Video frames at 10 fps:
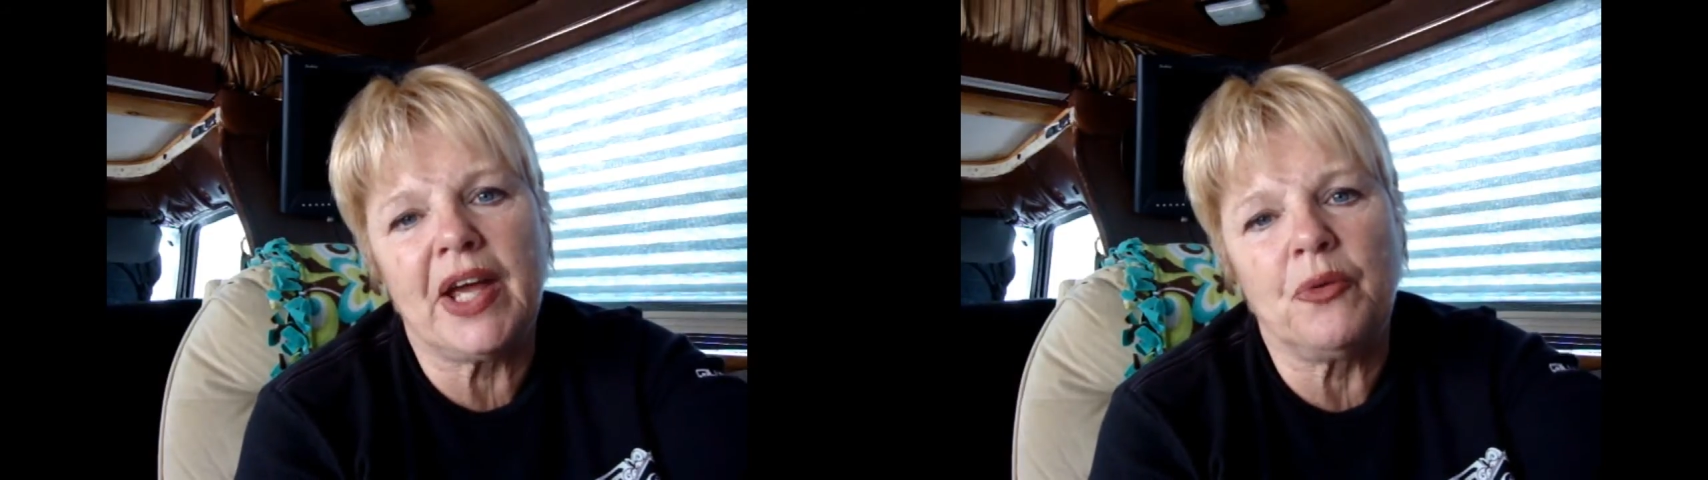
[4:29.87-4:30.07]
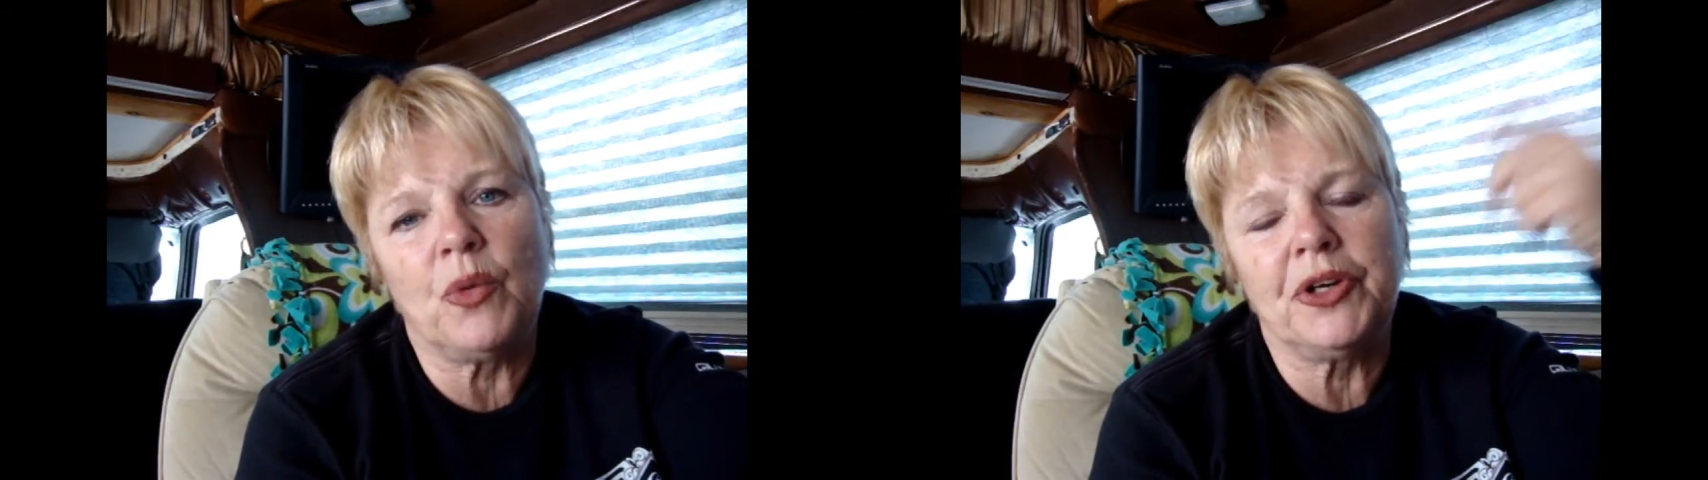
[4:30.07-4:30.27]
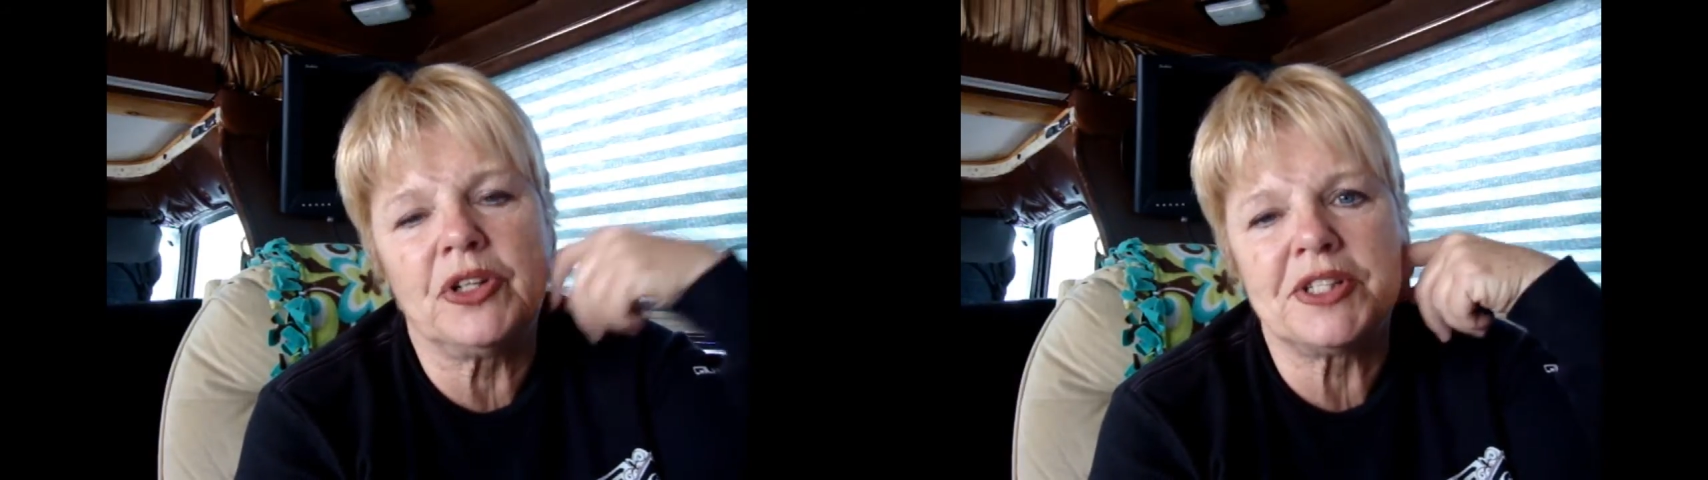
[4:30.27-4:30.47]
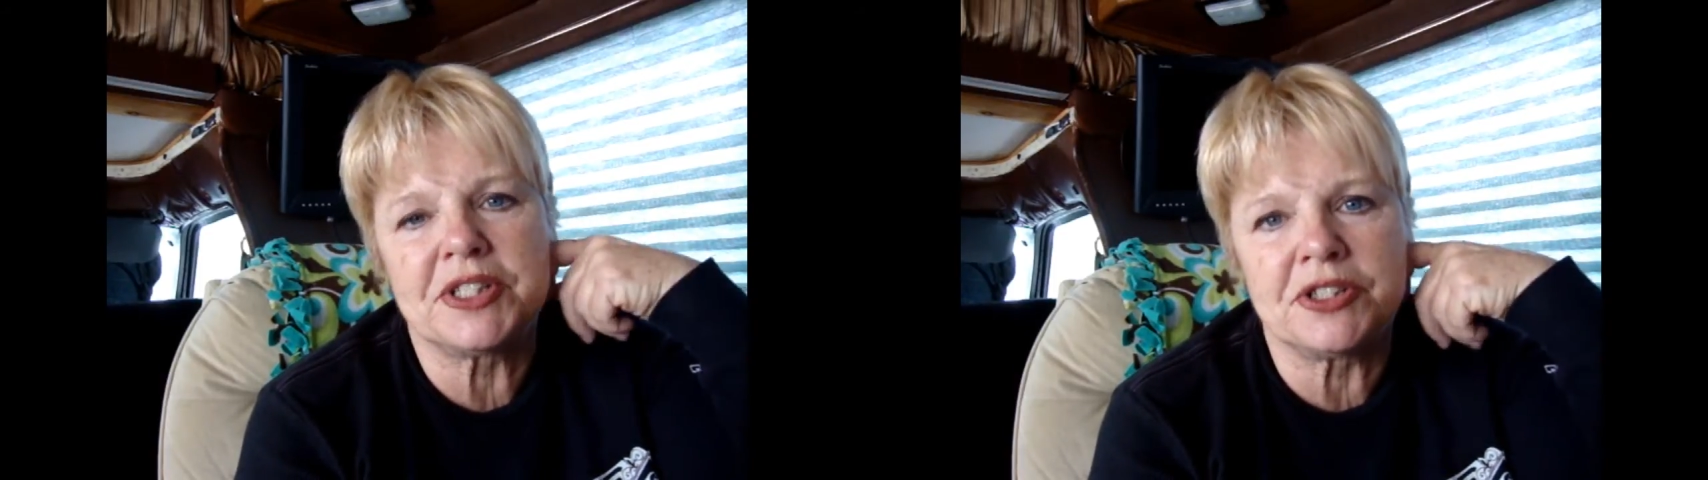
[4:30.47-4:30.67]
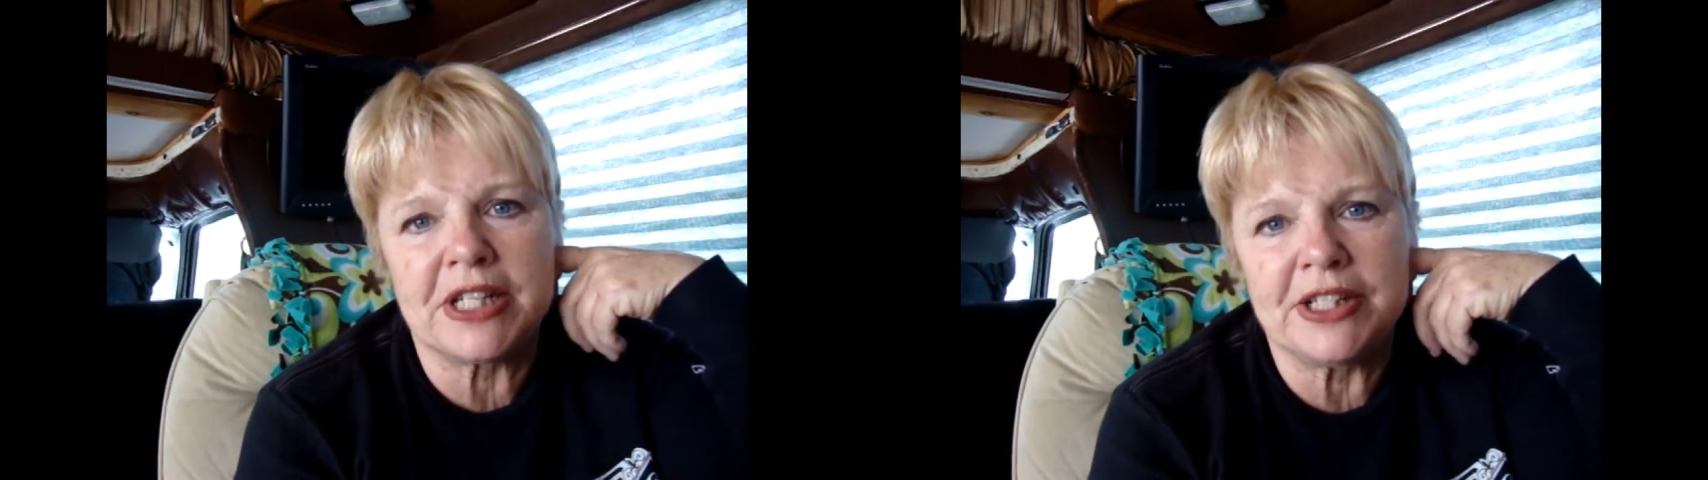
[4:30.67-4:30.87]
and Wonderless
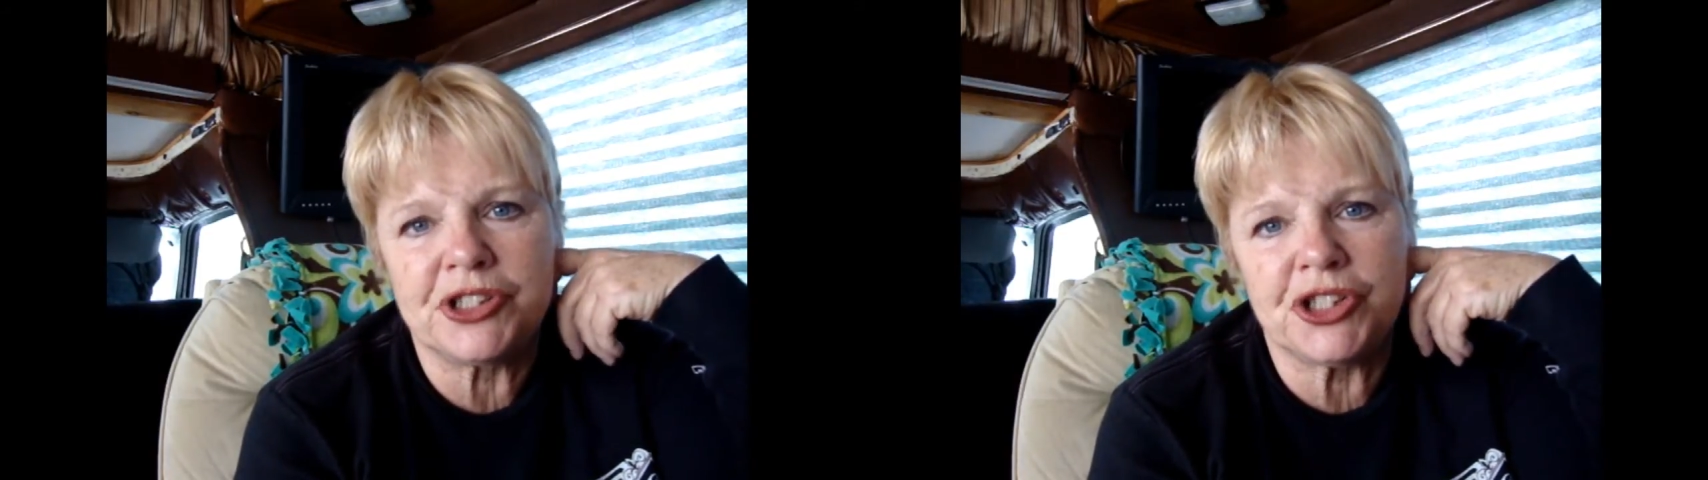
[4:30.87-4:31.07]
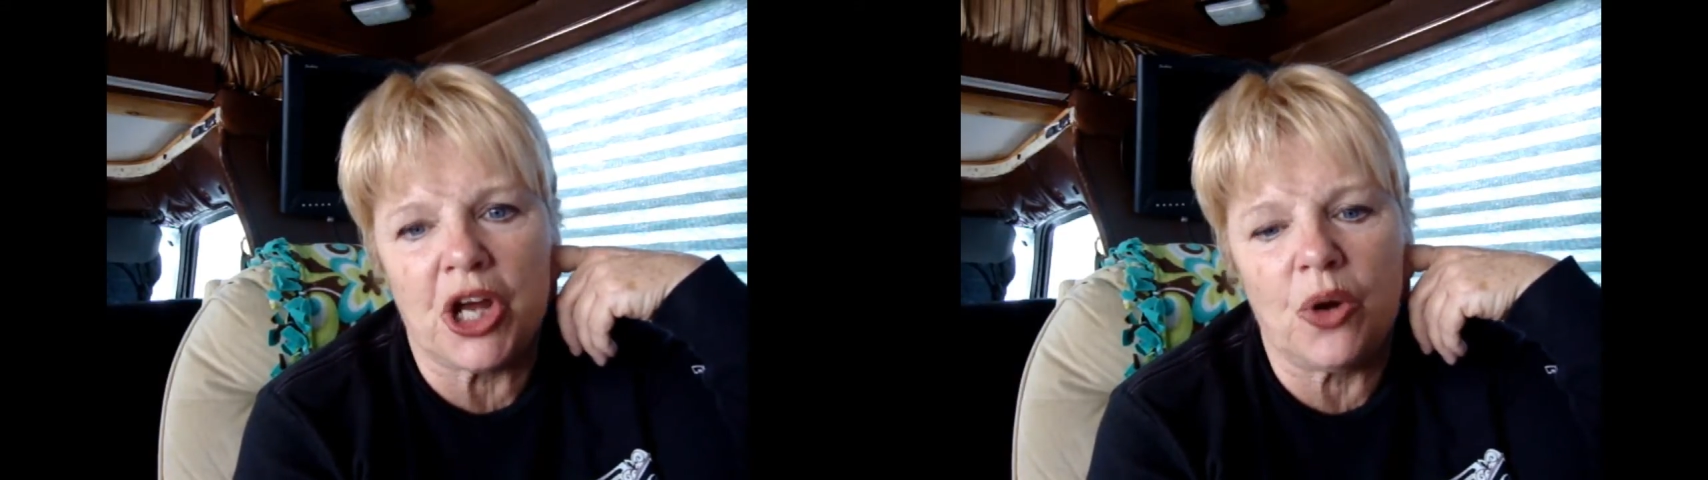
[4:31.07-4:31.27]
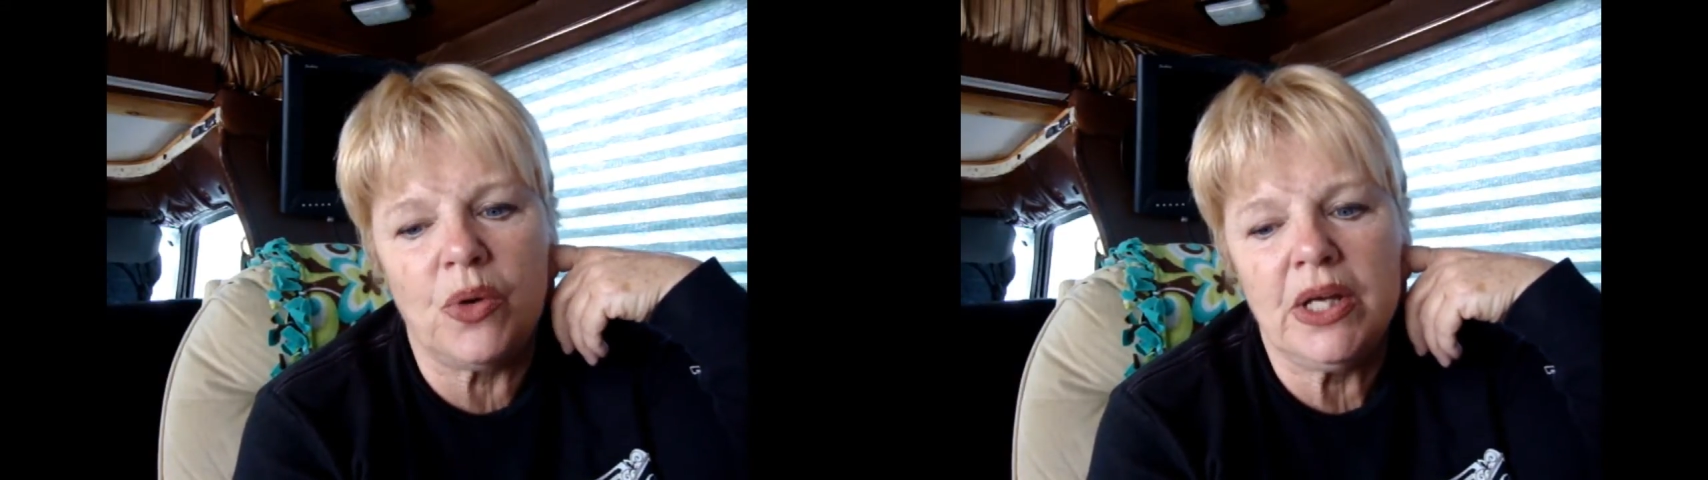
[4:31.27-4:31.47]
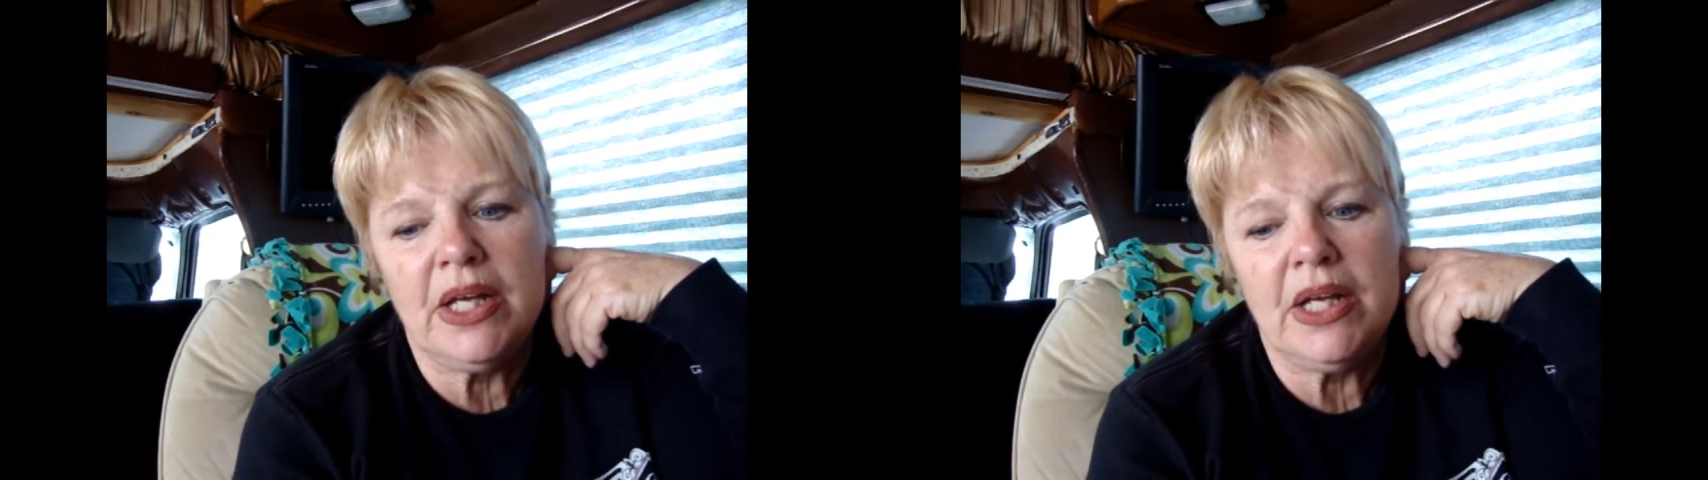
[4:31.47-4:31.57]
Estates show,